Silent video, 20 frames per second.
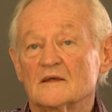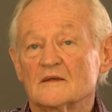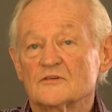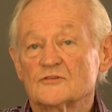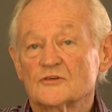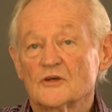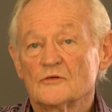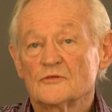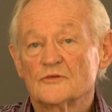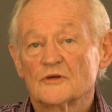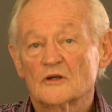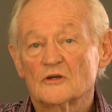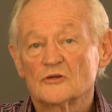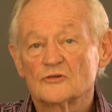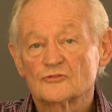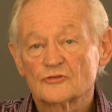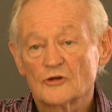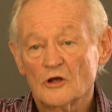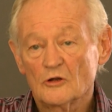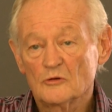So the
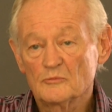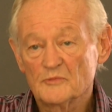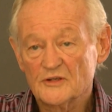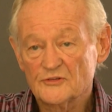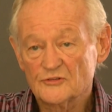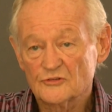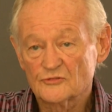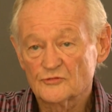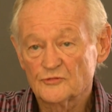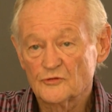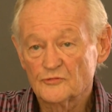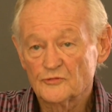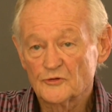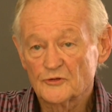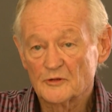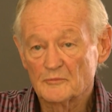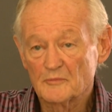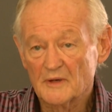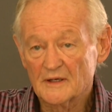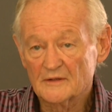control measures for foot
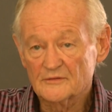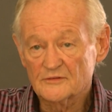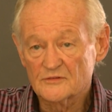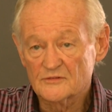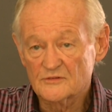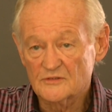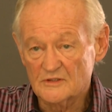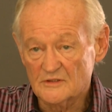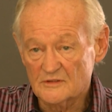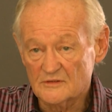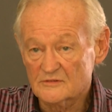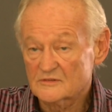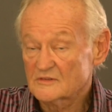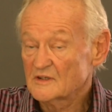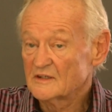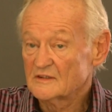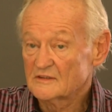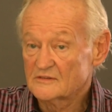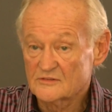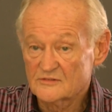and mouth disease
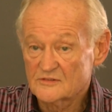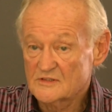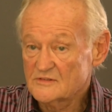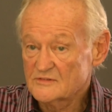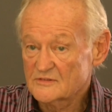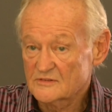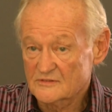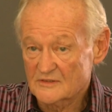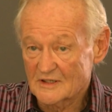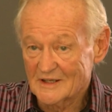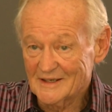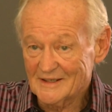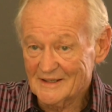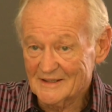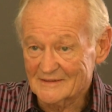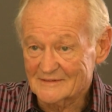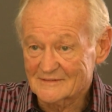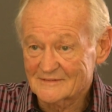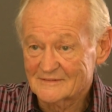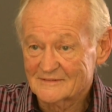and diseases like
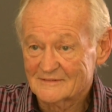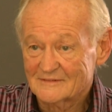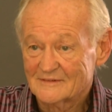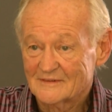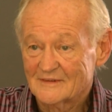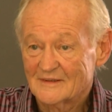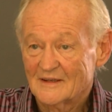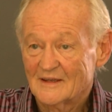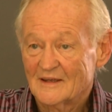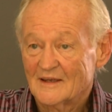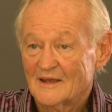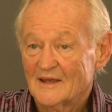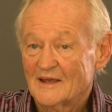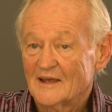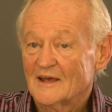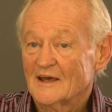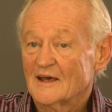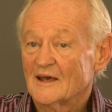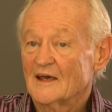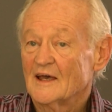it,
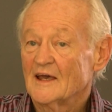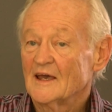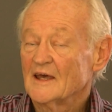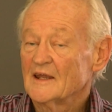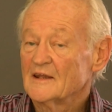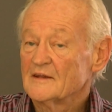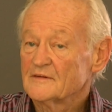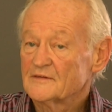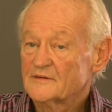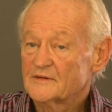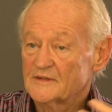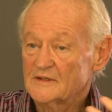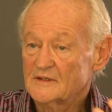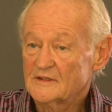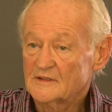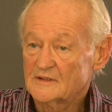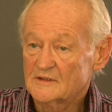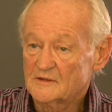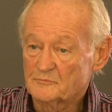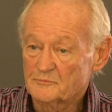and
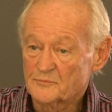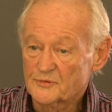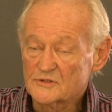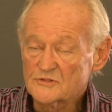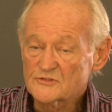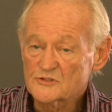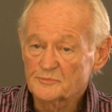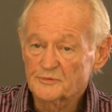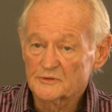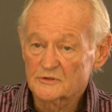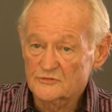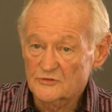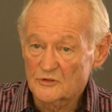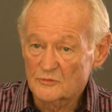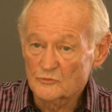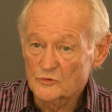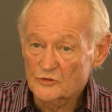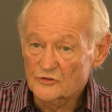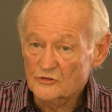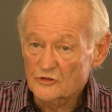the principles
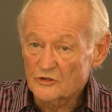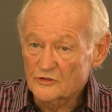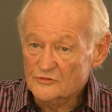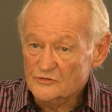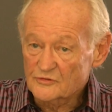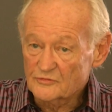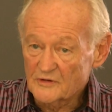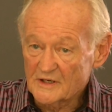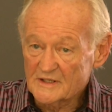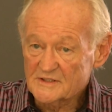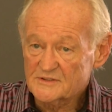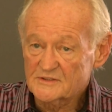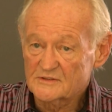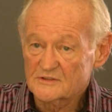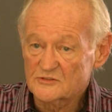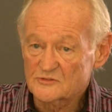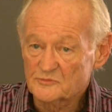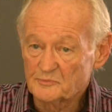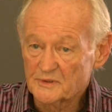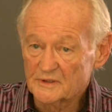on which conservation
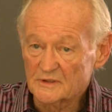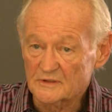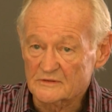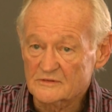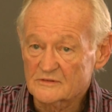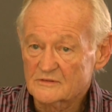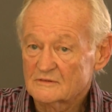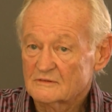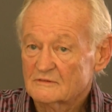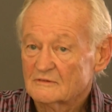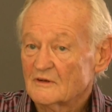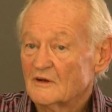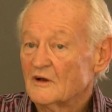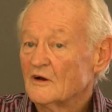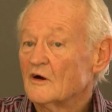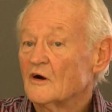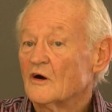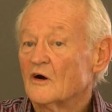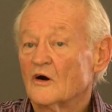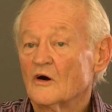is built,
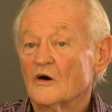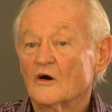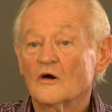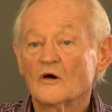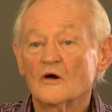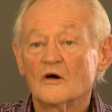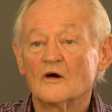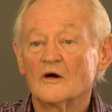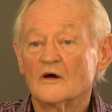are